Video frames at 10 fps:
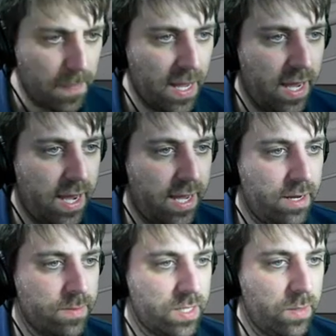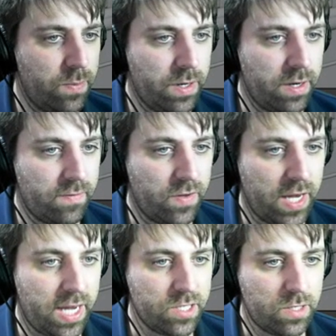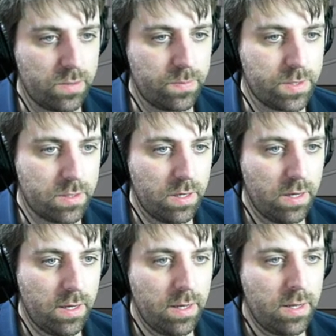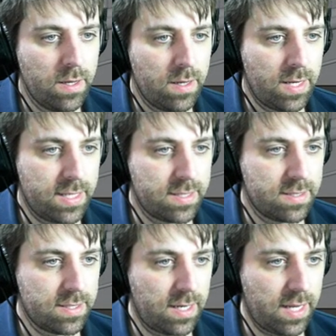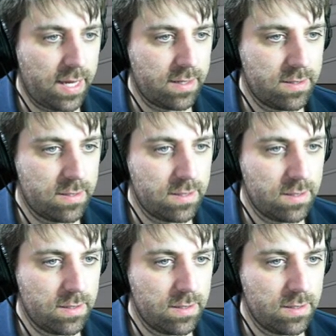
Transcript: And I'm just going to put in a few edge loops. Let's select...